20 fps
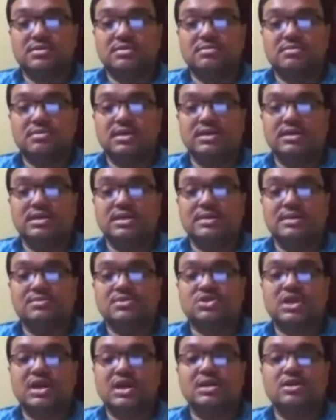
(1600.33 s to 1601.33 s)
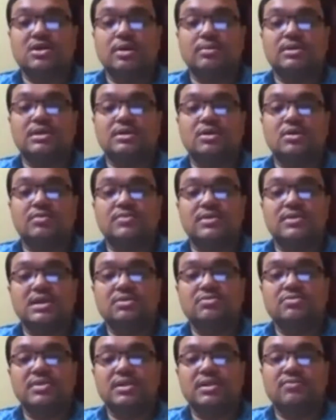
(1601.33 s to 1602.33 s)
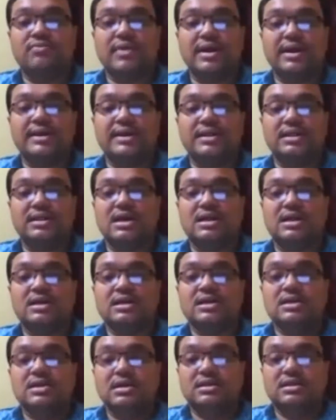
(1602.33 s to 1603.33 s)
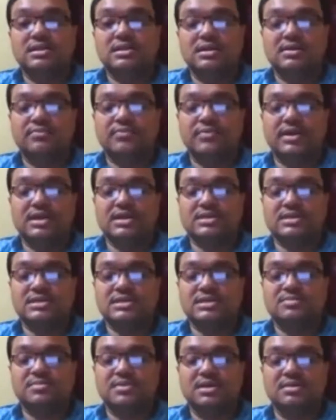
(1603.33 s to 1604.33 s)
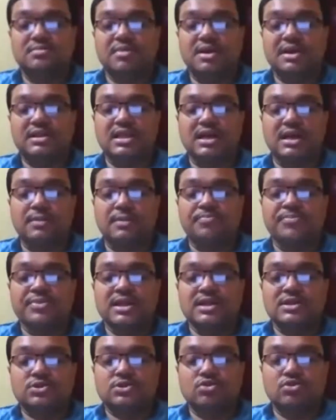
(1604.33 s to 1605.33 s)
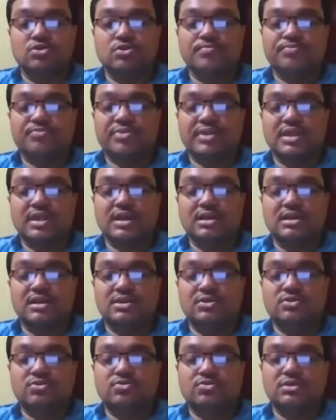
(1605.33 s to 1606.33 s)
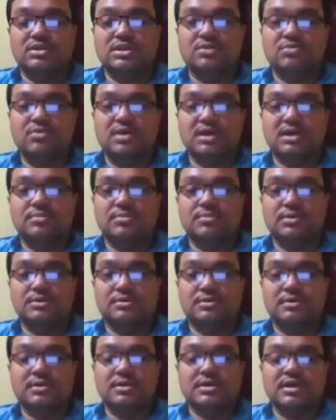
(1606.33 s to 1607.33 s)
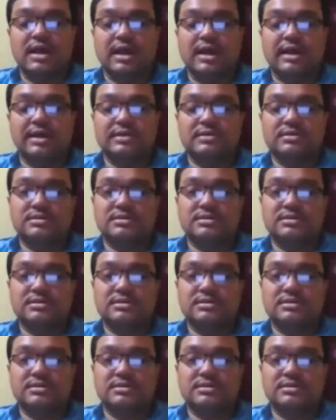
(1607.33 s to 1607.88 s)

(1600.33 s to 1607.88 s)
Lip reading: in-depth study of the novel, you will find there the reference is being made there. So he took the water bottle and